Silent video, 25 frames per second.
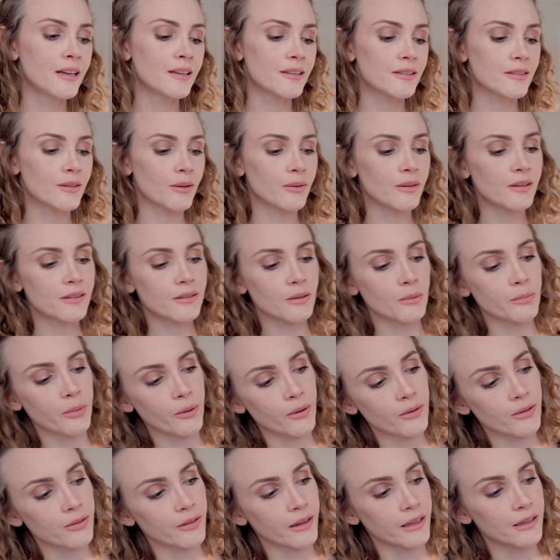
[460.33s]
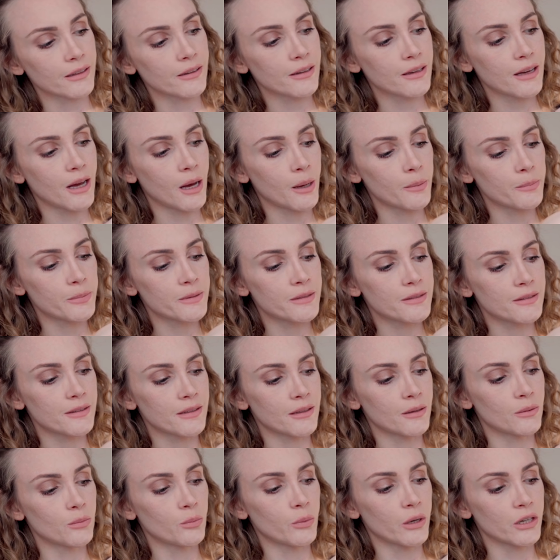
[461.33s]
So these are both like cups
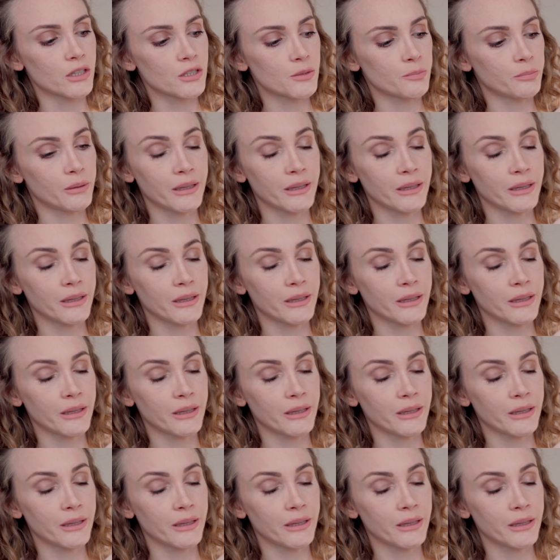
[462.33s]
in which